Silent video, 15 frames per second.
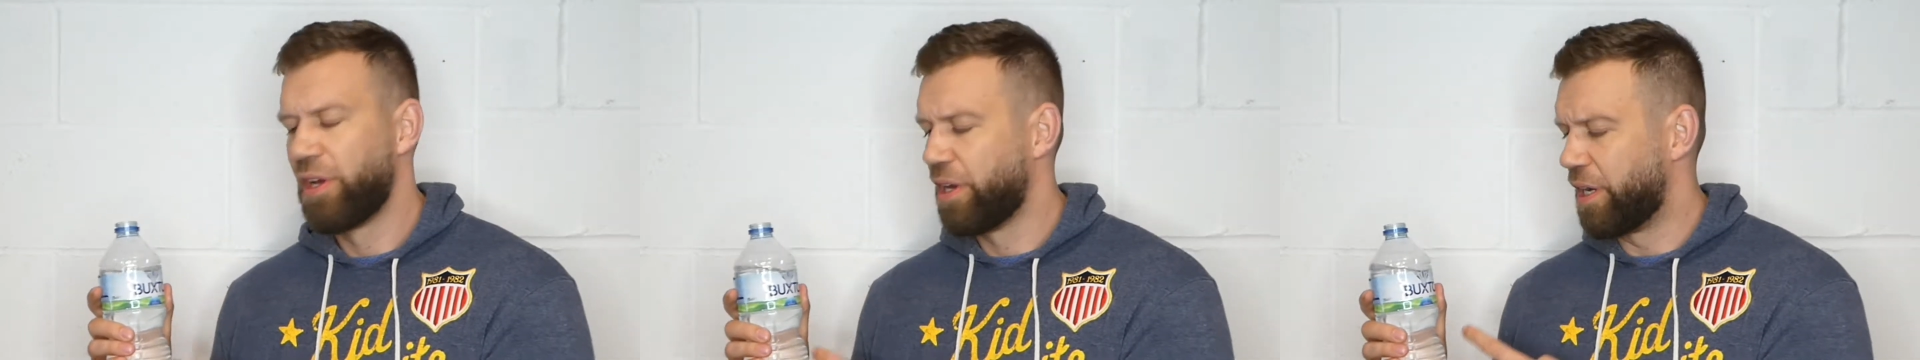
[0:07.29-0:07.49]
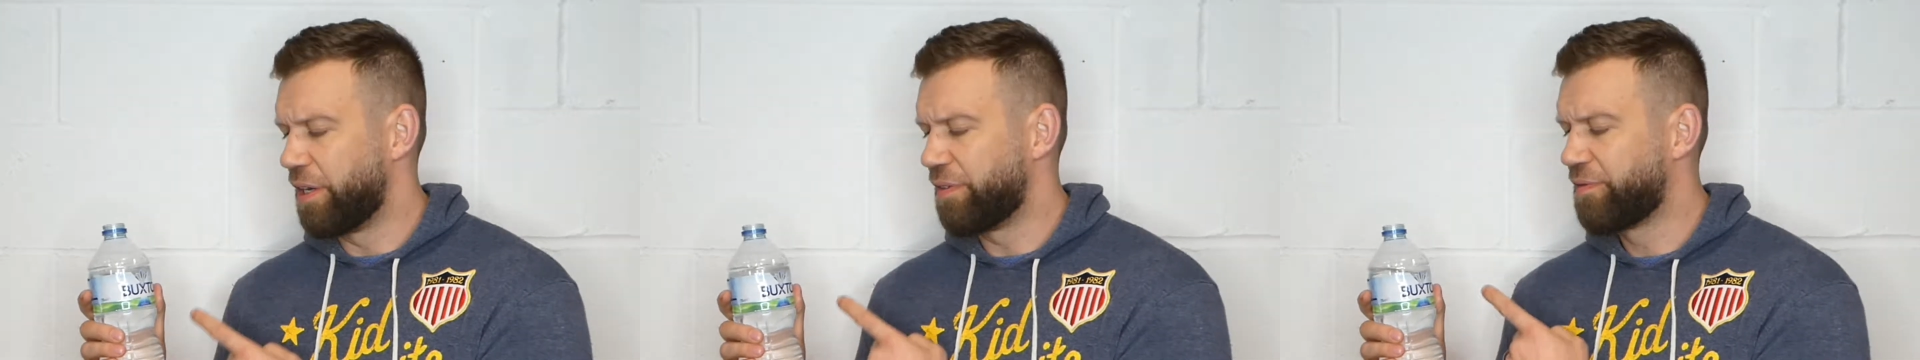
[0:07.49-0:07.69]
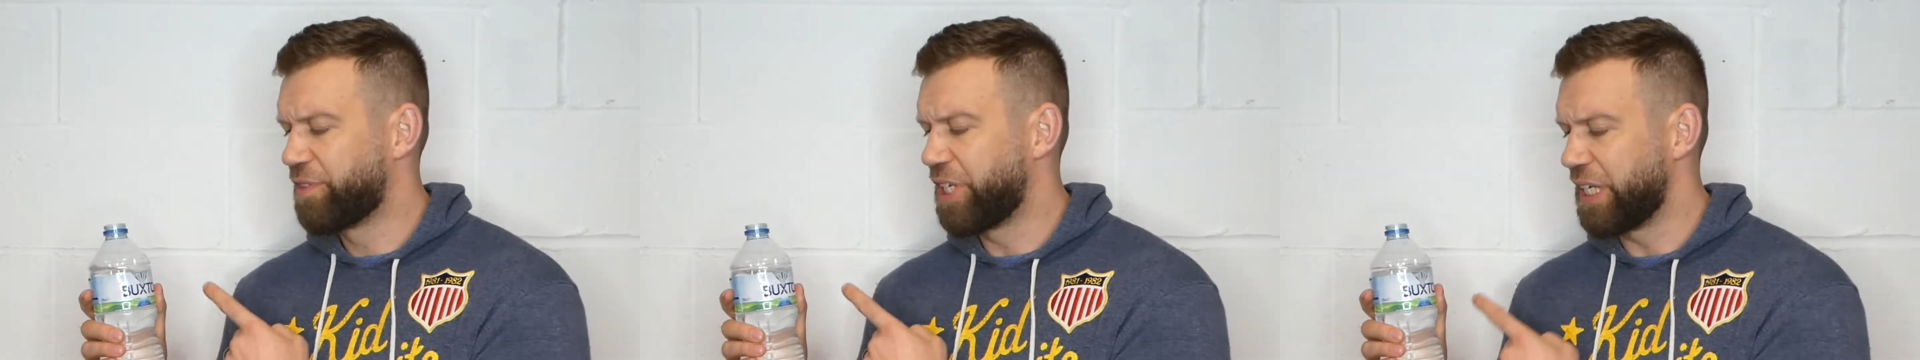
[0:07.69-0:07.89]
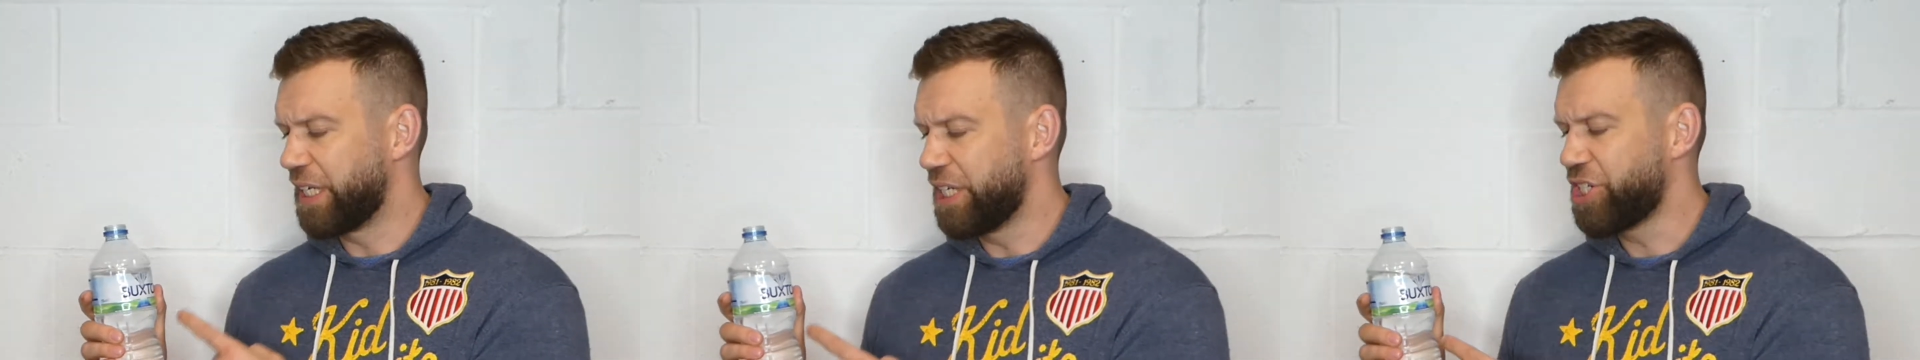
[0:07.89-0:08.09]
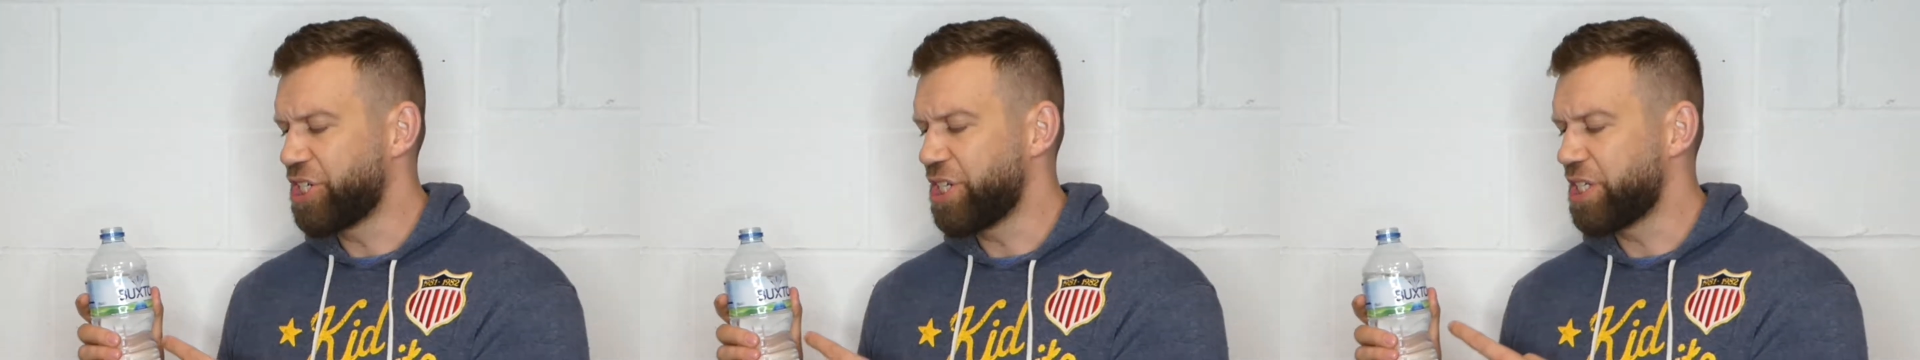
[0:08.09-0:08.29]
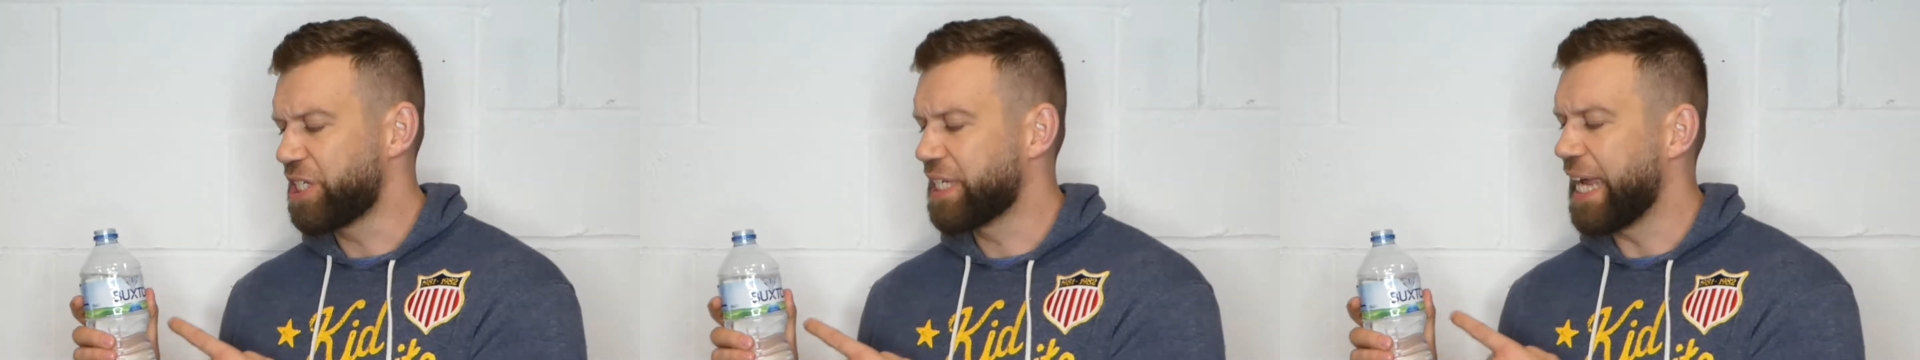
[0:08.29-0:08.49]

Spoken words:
of delicious,